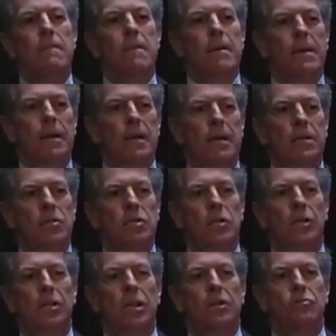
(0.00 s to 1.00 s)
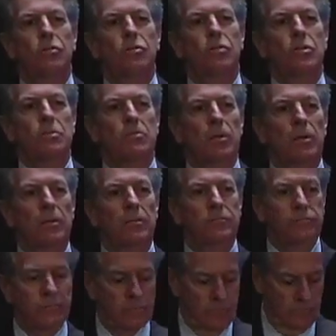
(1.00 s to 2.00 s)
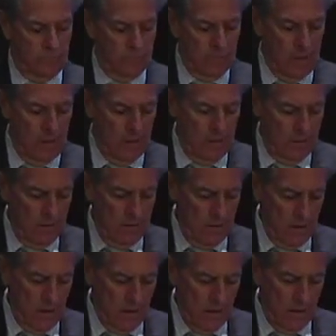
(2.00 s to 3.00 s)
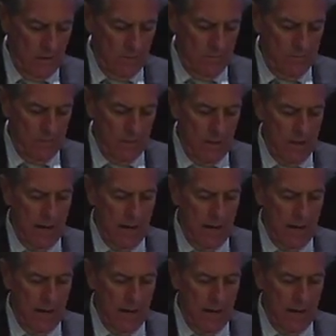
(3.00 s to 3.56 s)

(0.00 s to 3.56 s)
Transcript: in a psychiatric hospital, and